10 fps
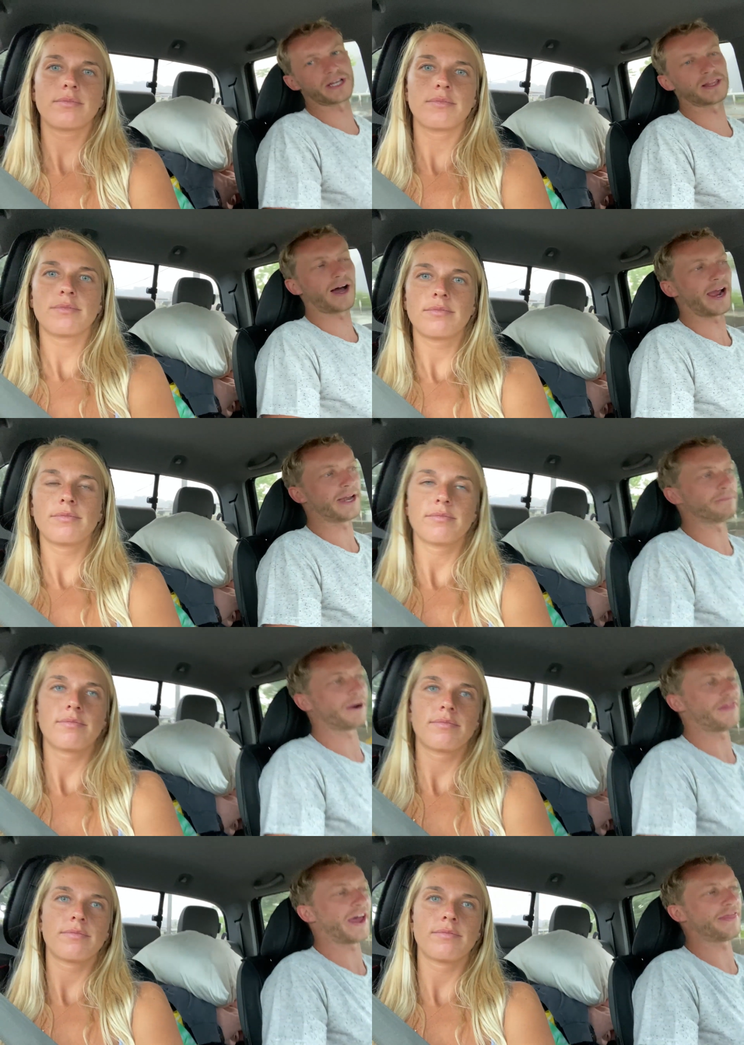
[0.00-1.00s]
Speaker 1: in
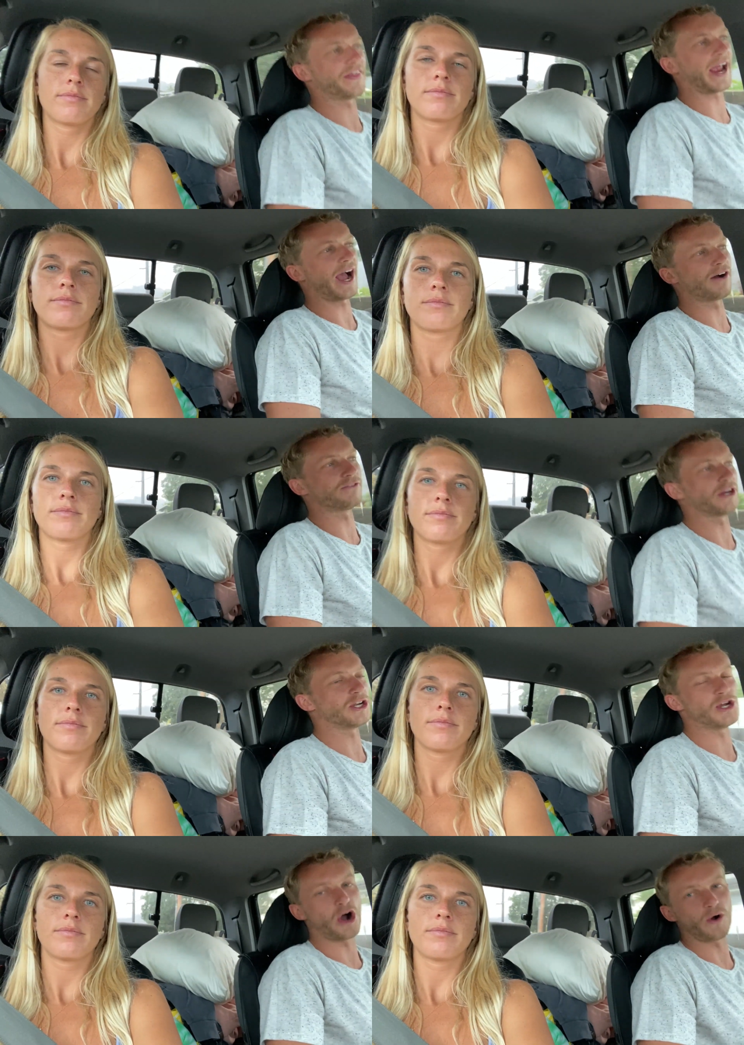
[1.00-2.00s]
line, but then they have
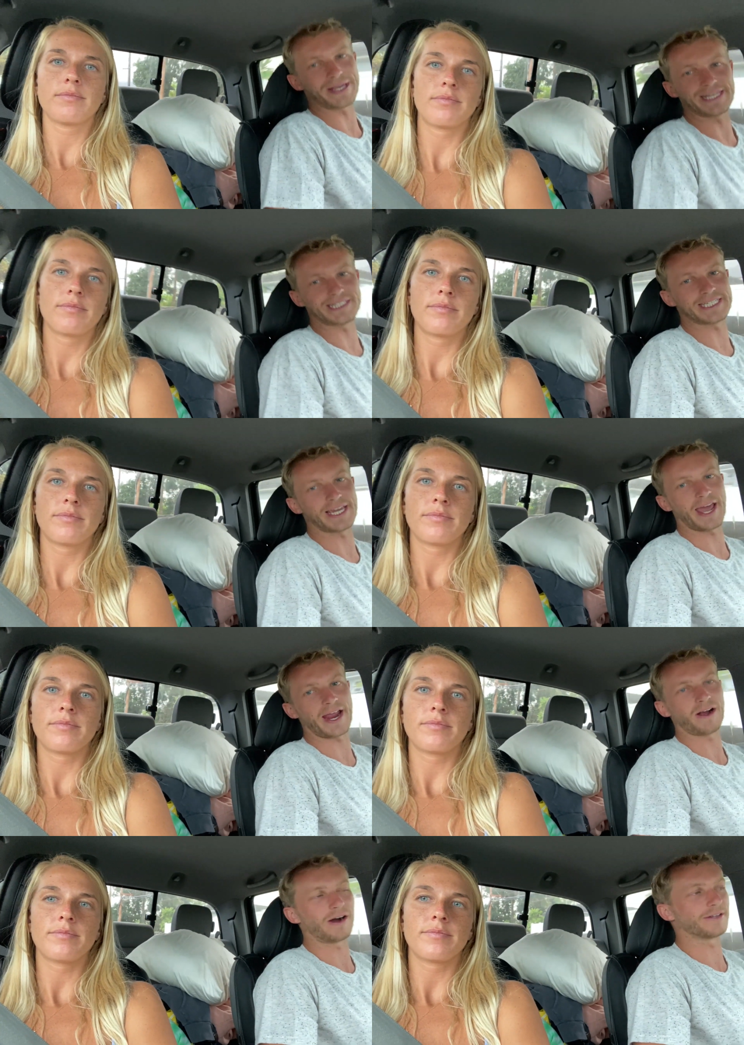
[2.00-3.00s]
no
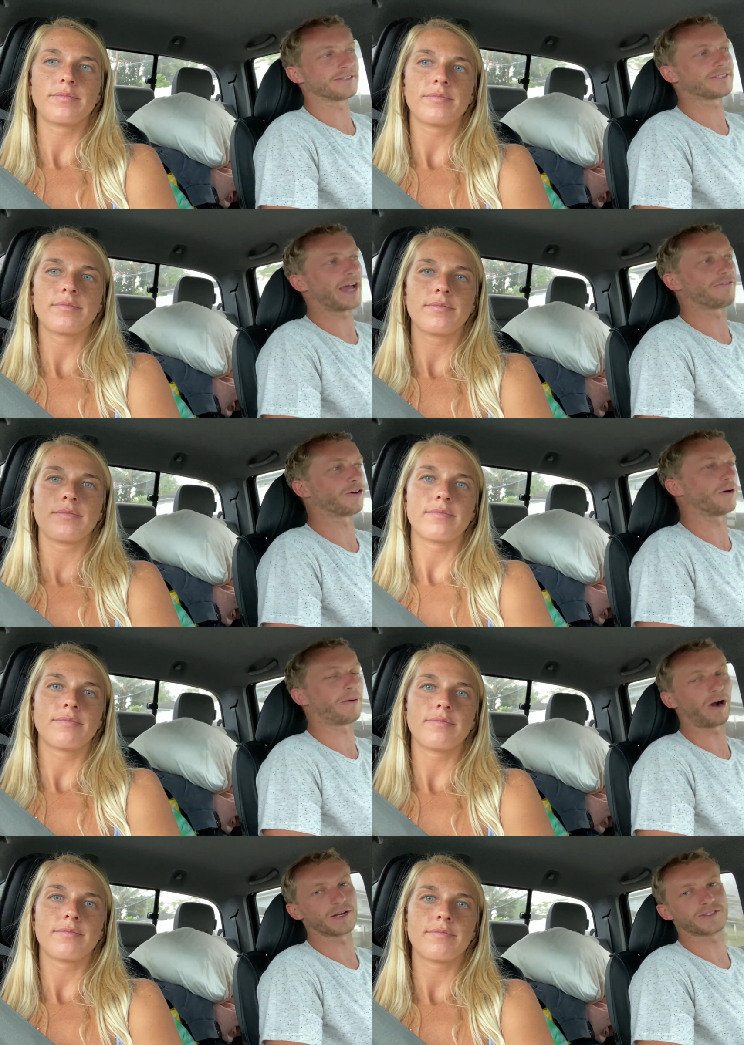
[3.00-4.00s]
ETA on
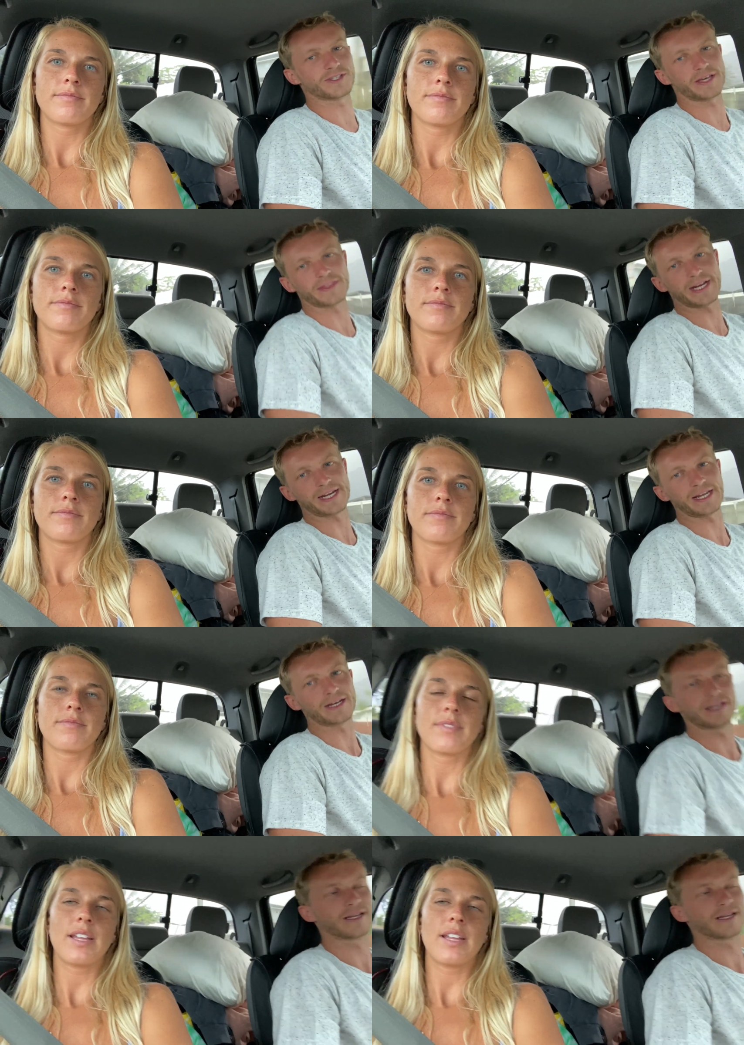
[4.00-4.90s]
several parts that they need.